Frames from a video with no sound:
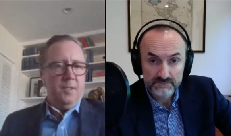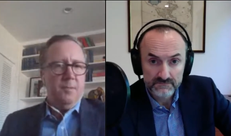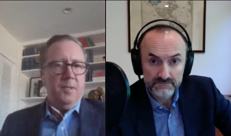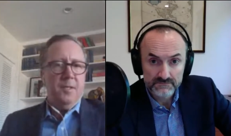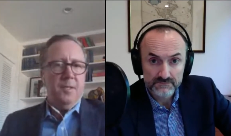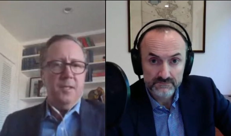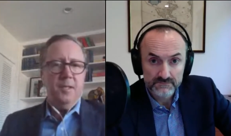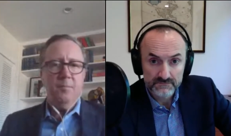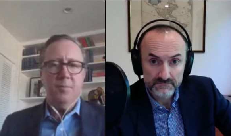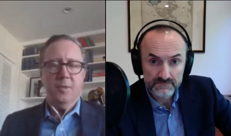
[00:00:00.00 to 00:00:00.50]

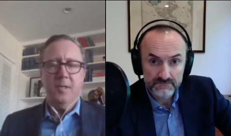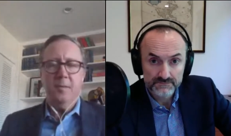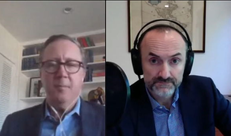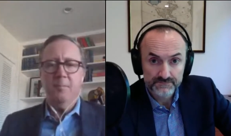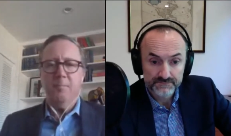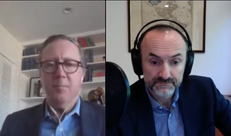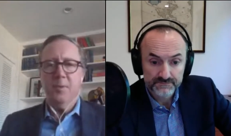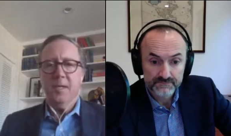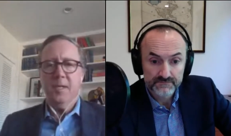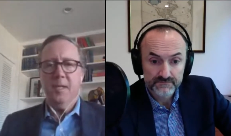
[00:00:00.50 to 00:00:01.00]
Speaker 1: community bring,
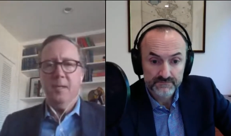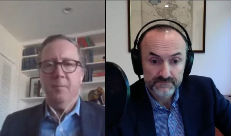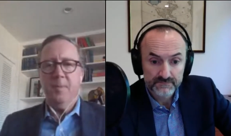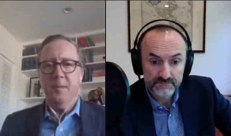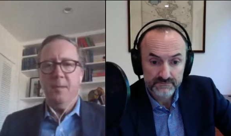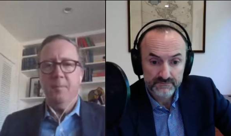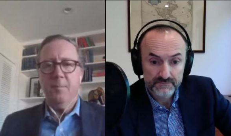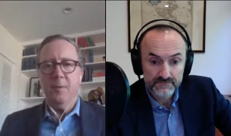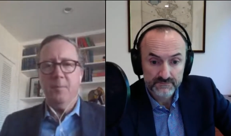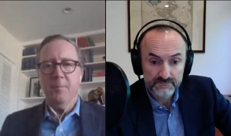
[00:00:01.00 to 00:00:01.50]
bringing
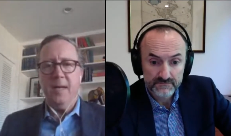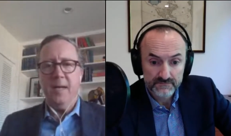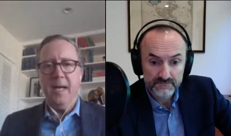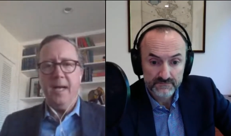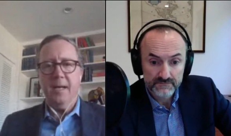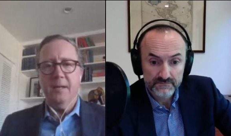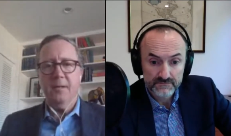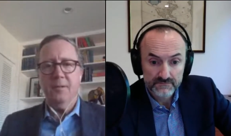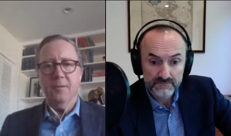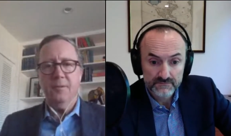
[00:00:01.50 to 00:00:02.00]
people
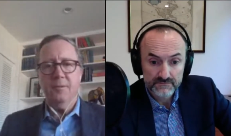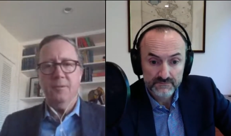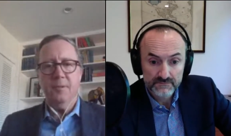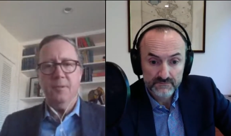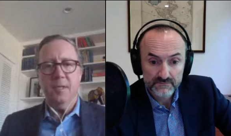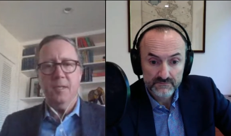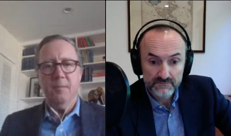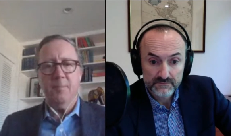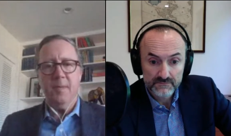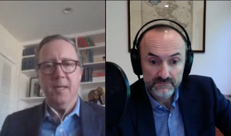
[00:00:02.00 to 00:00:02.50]
back
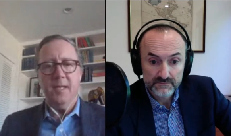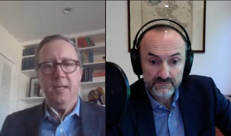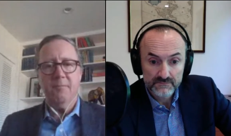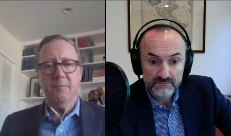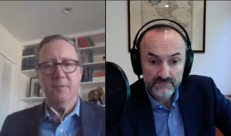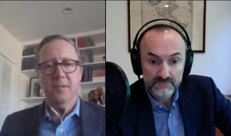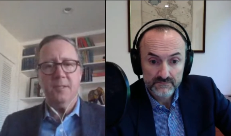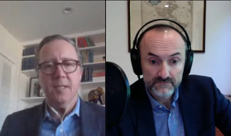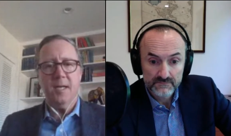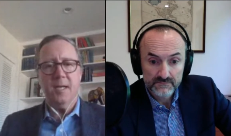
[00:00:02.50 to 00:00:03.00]
who uh, may have
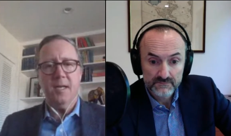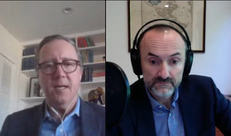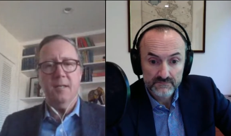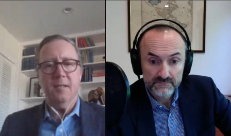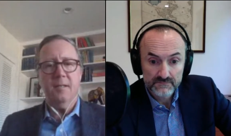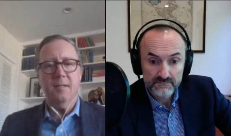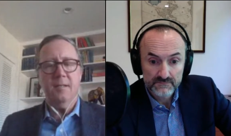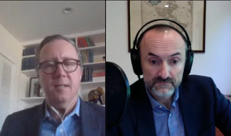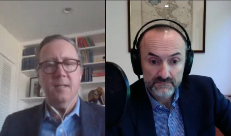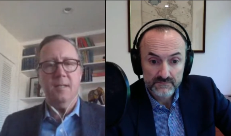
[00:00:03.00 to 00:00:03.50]

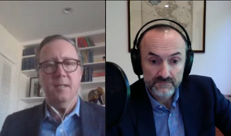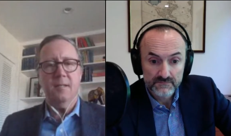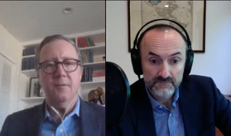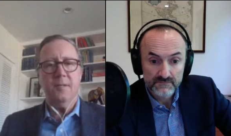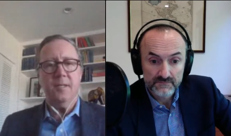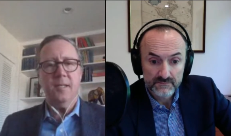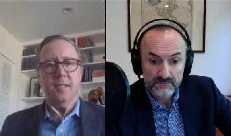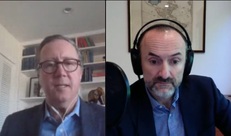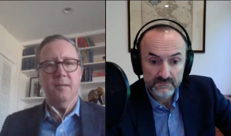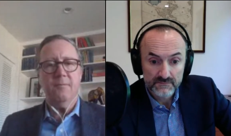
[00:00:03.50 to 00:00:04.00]
retired uh,
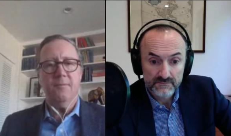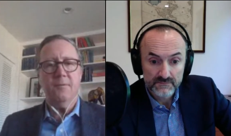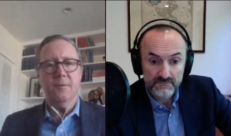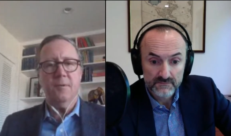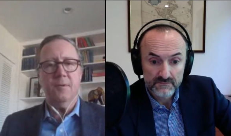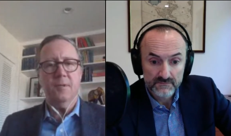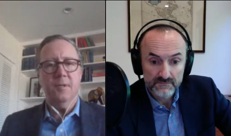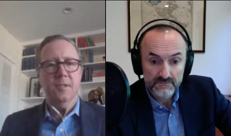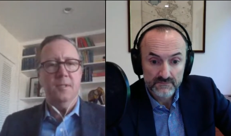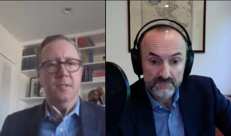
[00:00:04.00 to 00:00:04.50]
looking
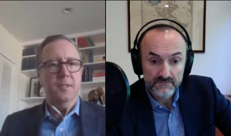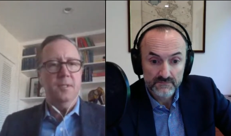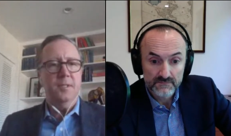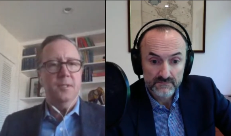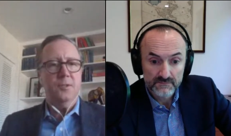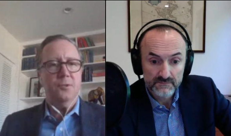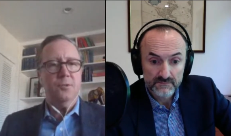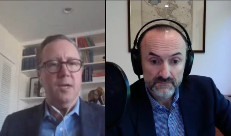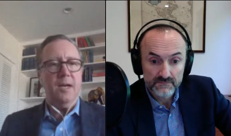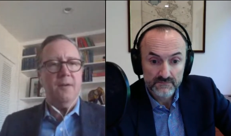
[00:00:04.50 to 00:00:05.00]
for
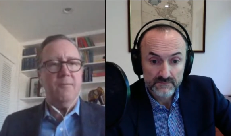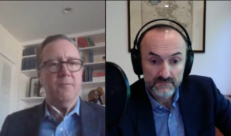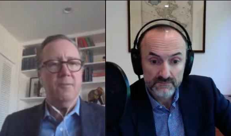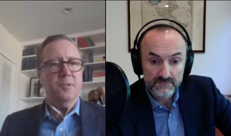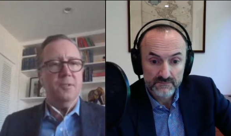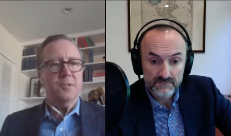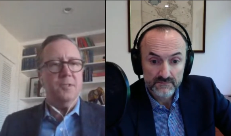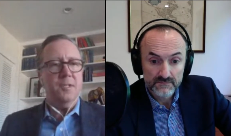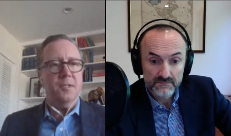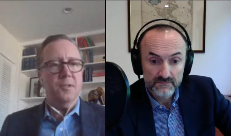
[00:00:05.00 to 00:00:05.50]

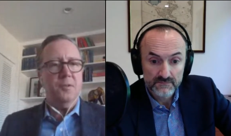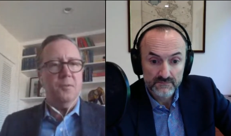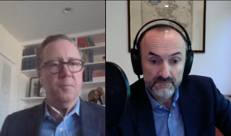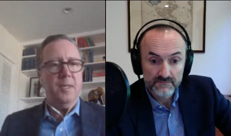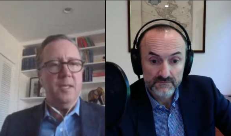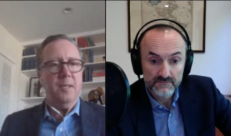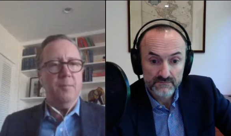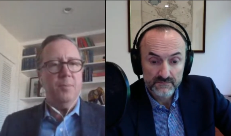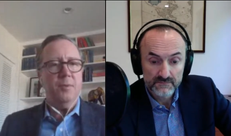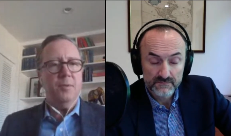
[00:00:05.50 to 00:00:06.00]
travelers and other
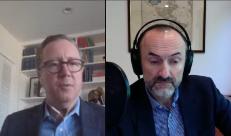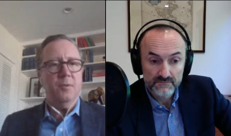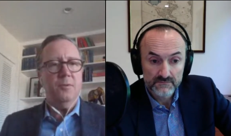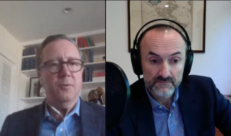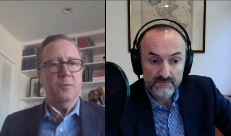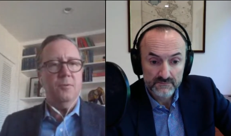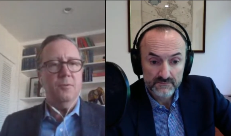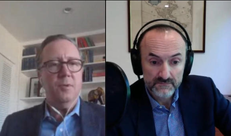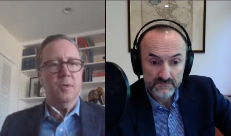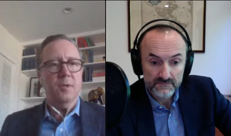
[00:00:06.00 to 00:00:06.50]
people
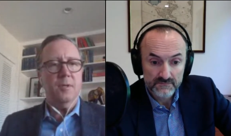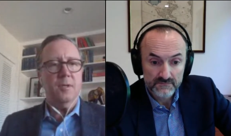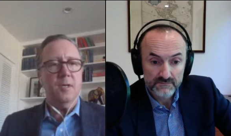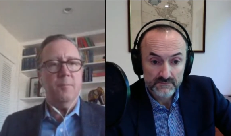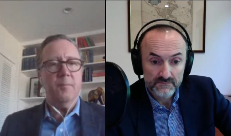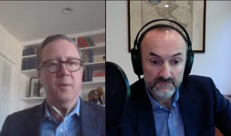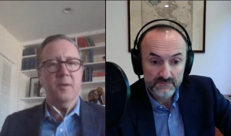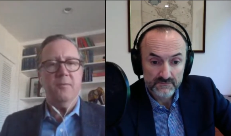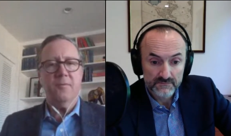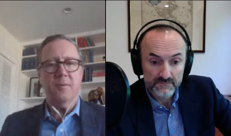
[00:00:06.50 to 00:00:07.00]
who are
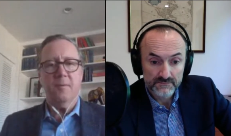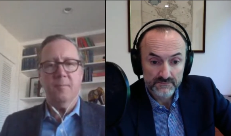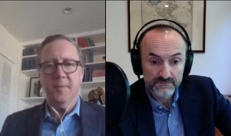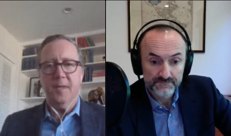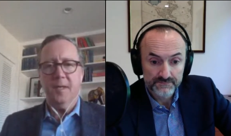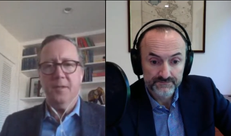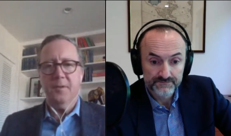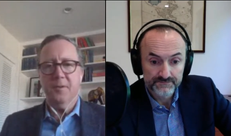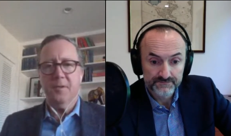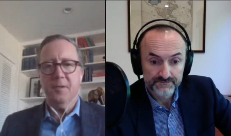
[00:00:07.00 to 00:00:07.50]
coming from
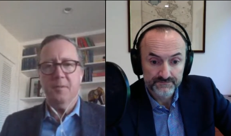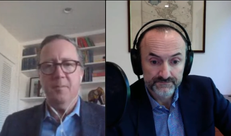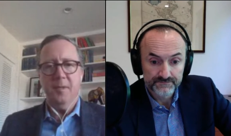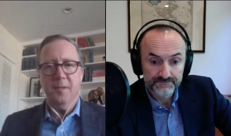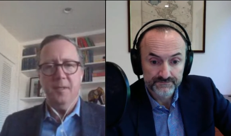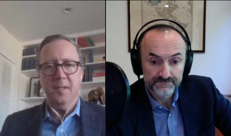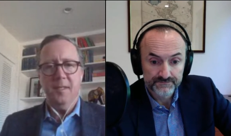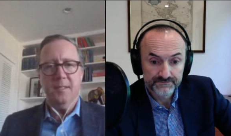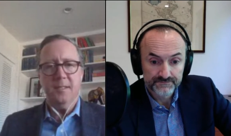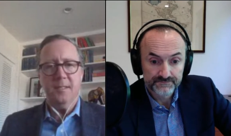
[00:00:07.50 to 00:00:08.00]
other
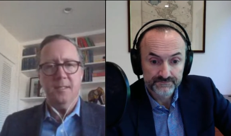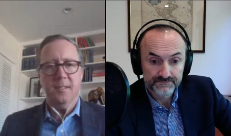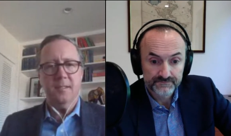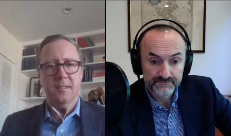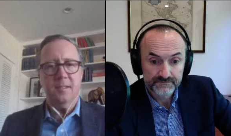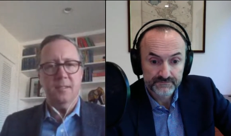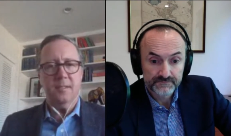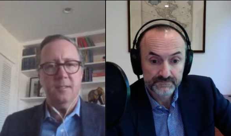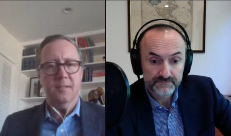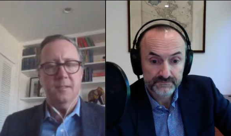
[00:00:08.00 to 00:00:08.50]
communities
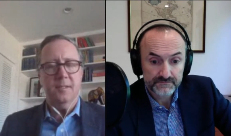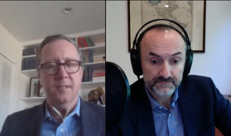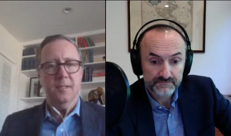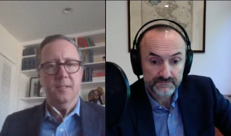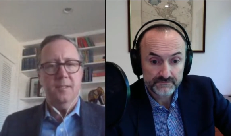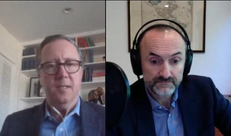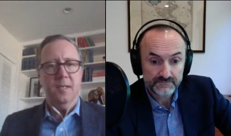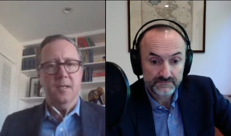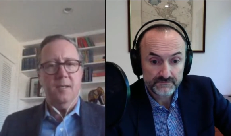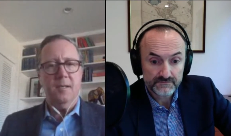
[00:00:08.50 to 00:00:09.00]
that uh,
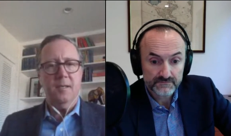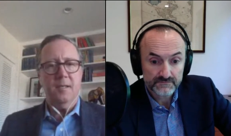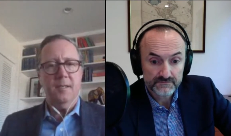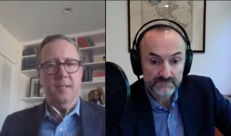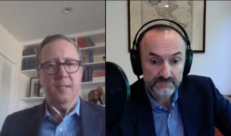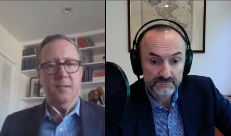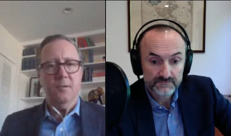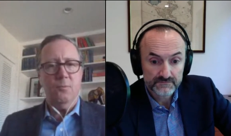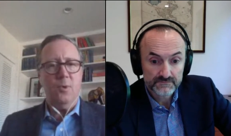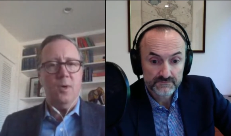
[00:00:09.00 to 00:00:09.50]

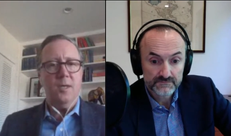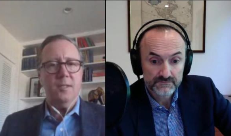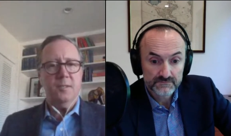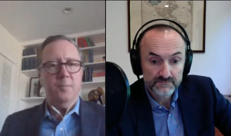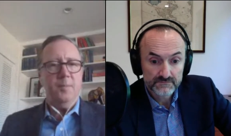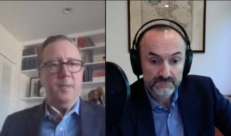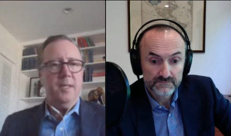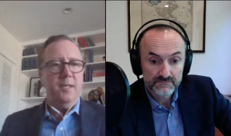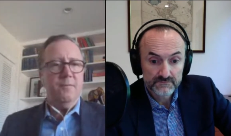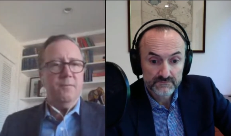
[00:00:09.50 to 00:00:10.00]
you know want to
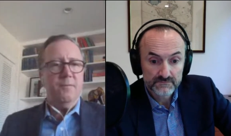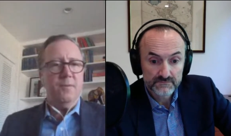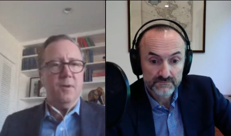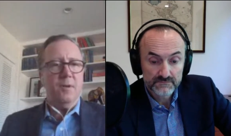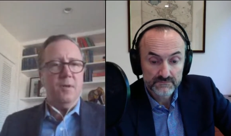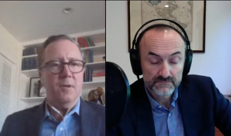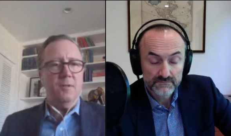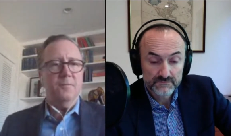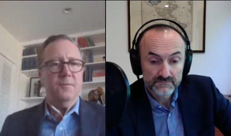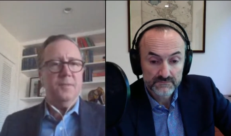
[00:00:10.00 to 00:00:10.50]
be
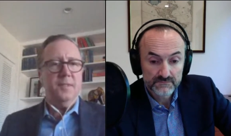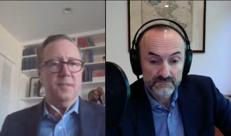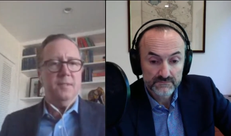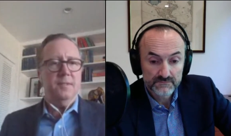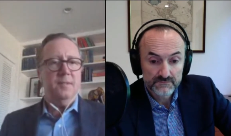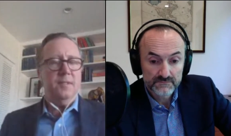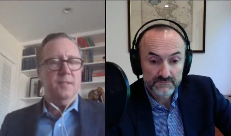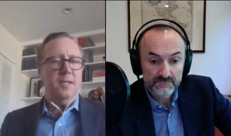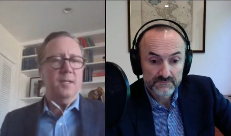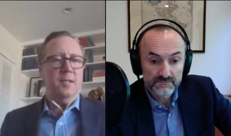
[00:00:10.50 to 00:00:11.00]
involved
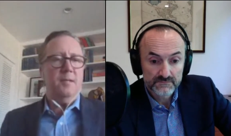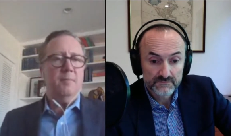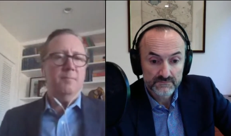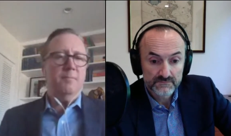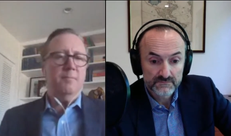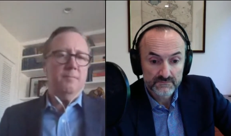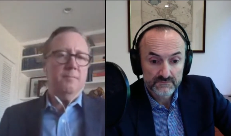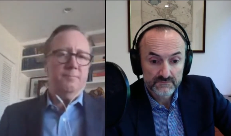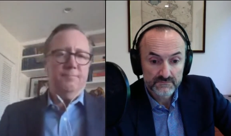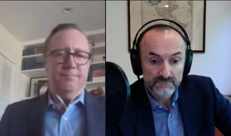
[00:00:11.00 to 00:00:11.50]
in
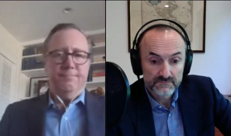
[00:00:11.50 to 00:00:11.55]
um,